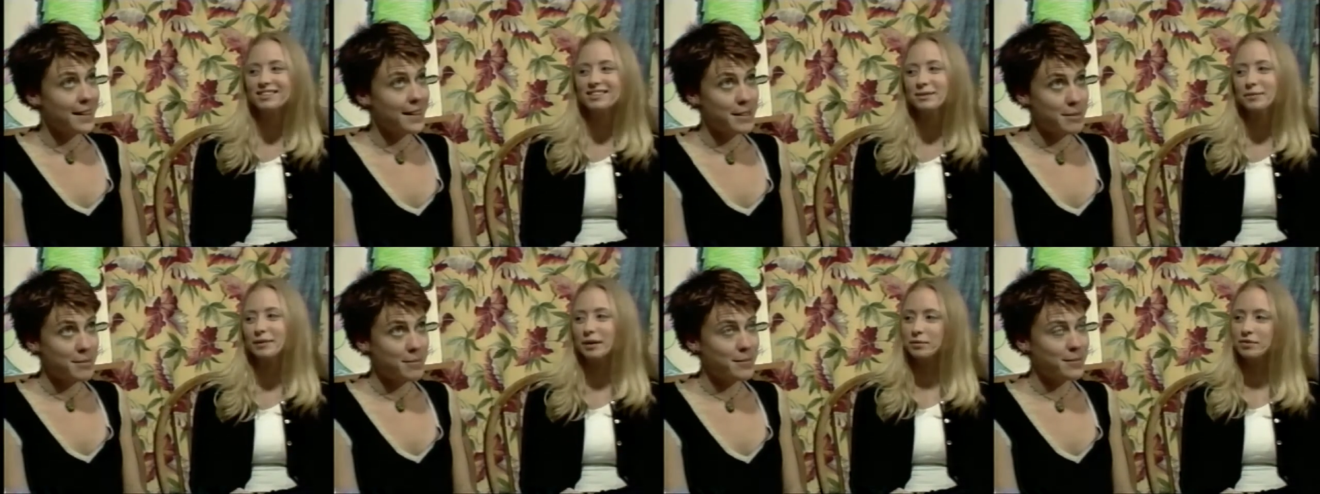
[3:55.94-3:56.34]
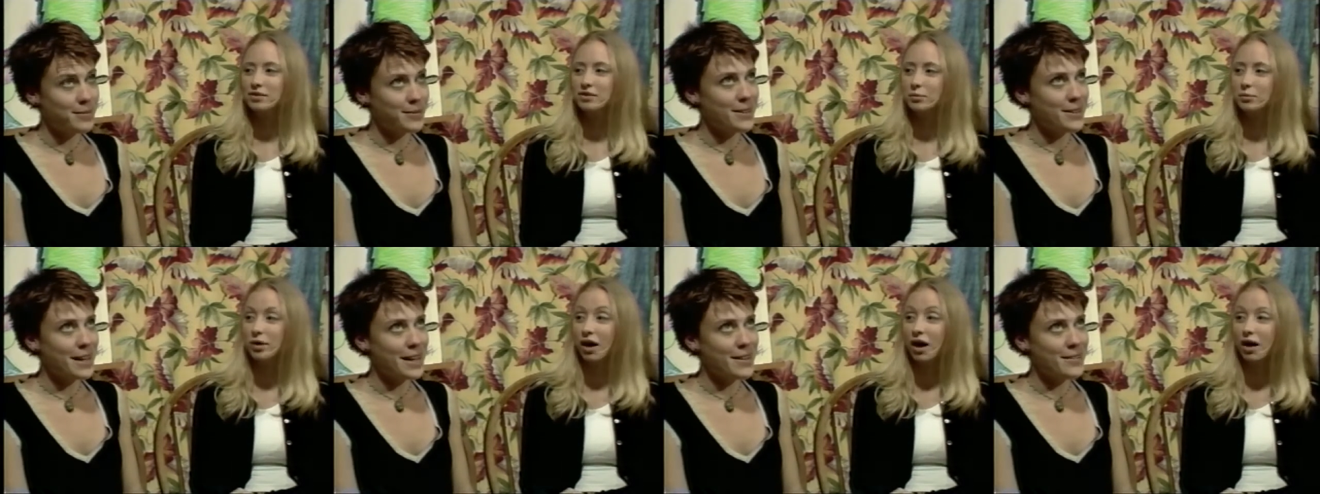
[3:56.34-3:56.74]
Speaker 1: sometimes is
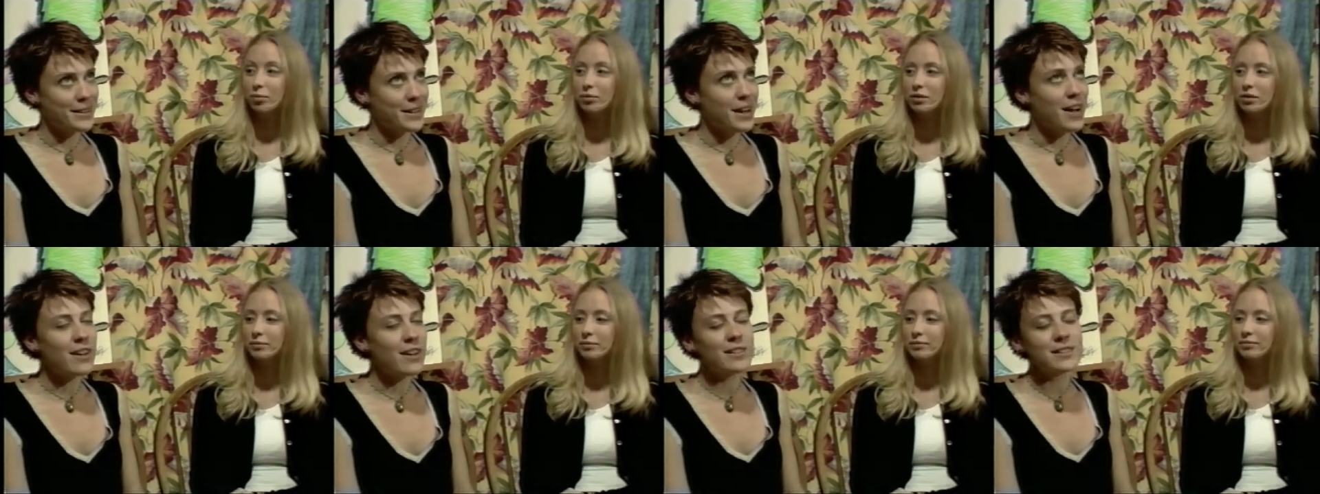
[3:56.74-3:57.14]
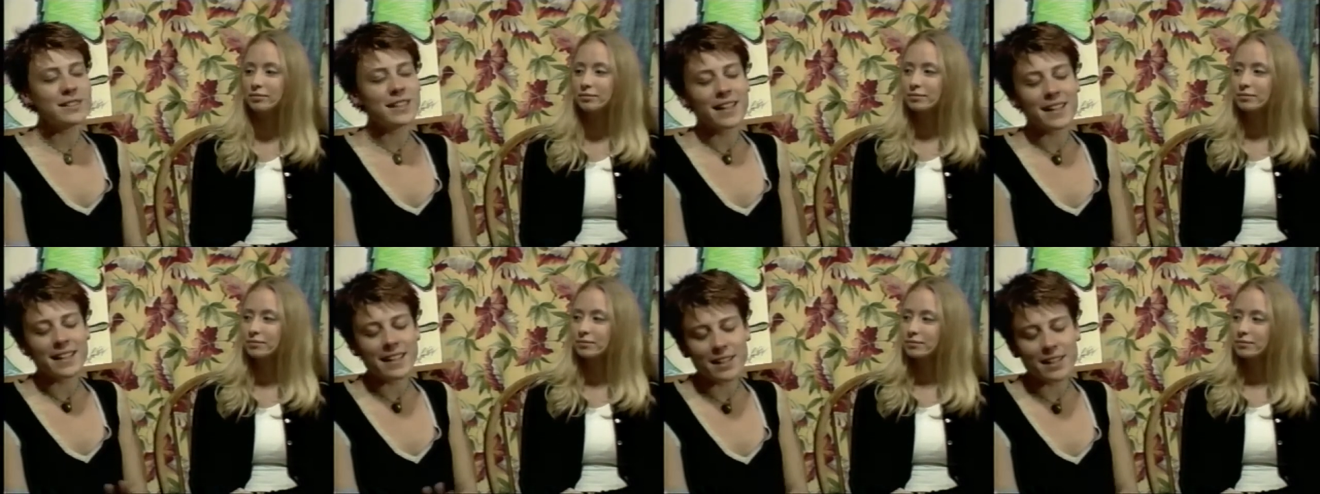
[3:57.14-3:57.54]
Whatever. I'll
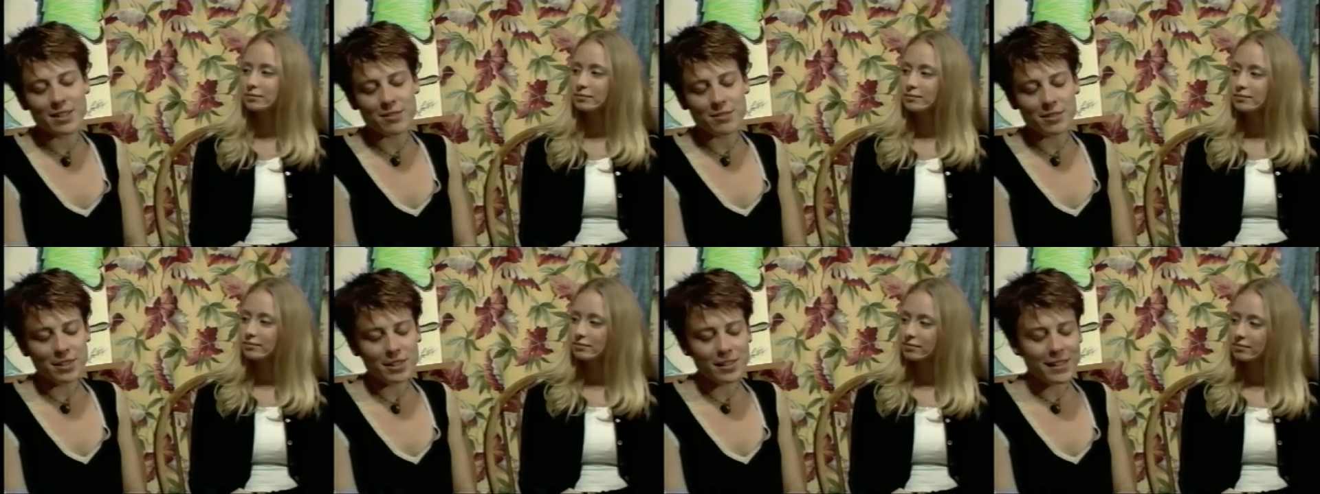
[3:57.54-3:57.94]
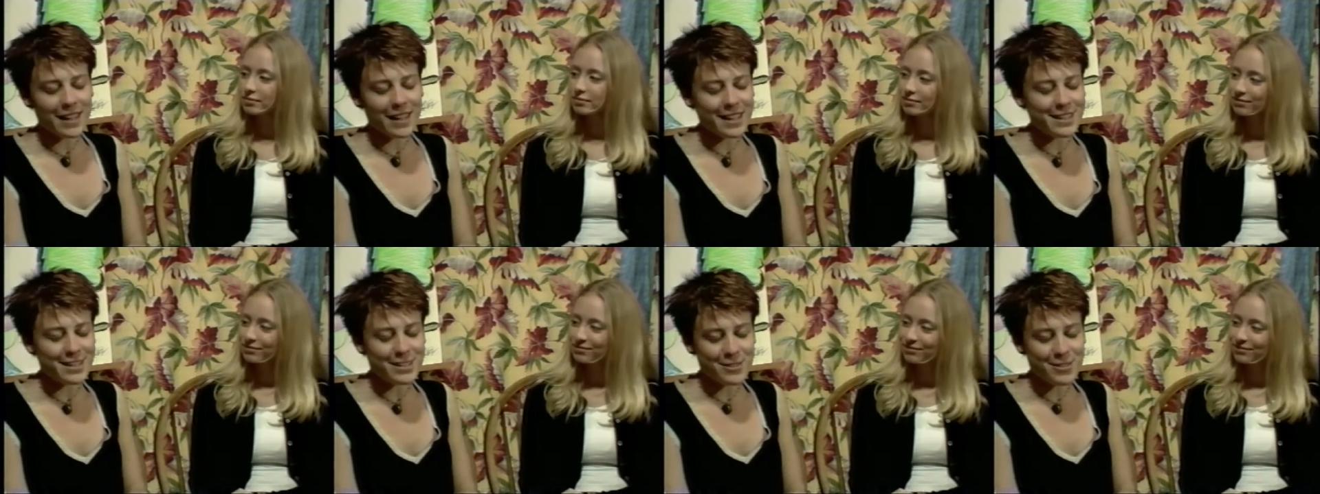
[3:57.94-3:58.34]
take care of her, you
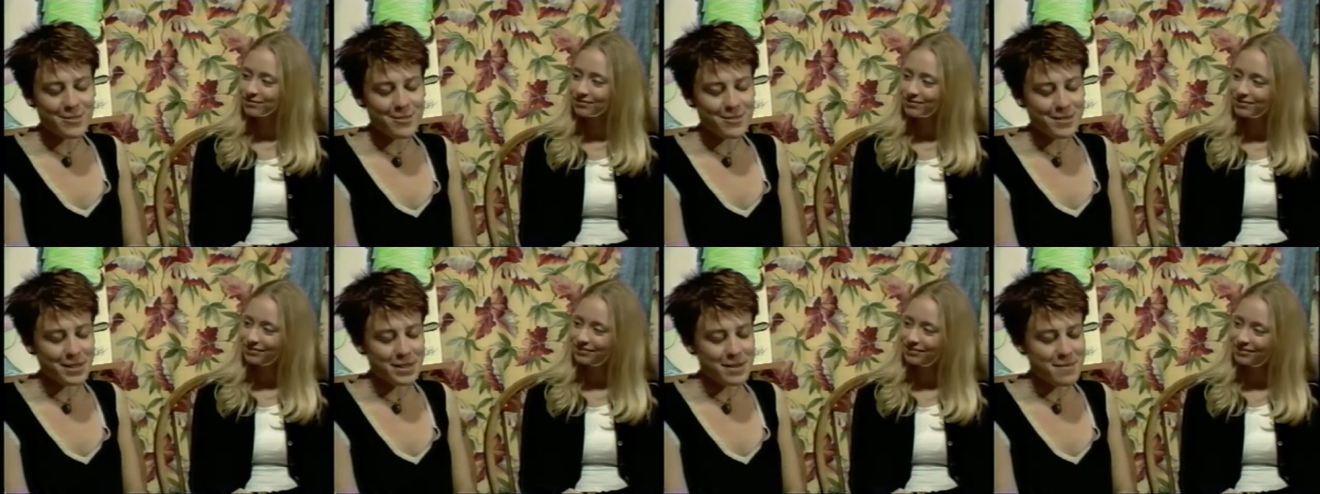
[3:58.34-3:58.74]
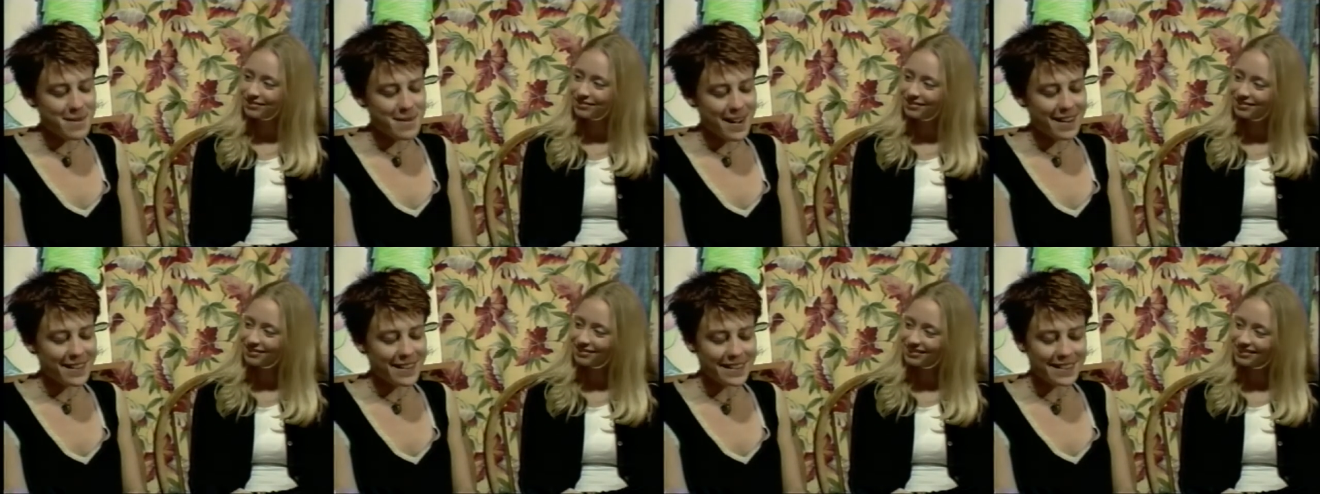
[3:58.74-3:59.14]
guys. don't worry
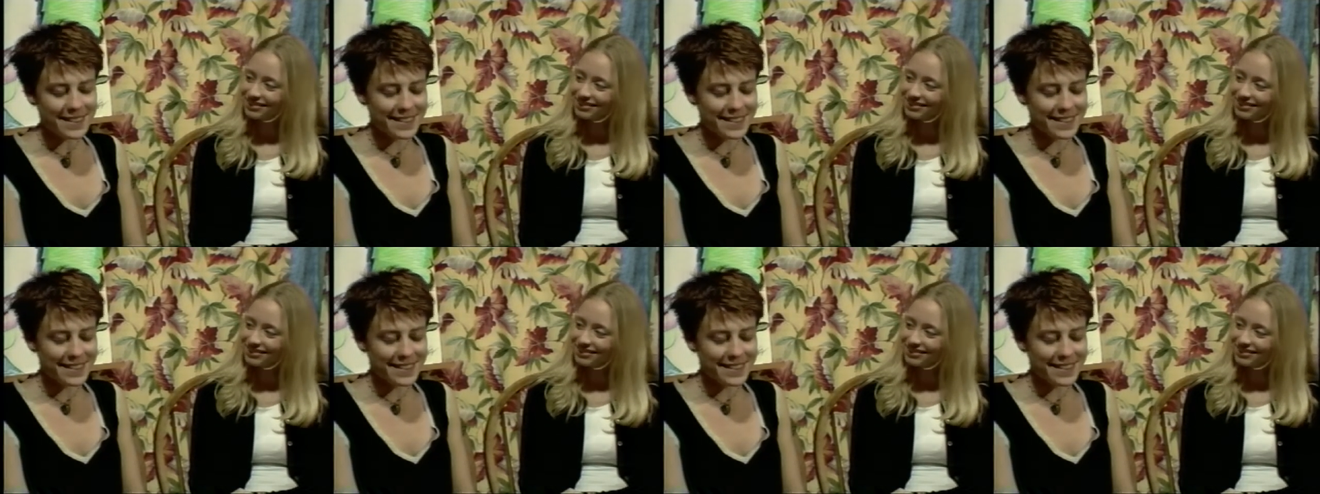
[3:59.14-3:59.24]
about it.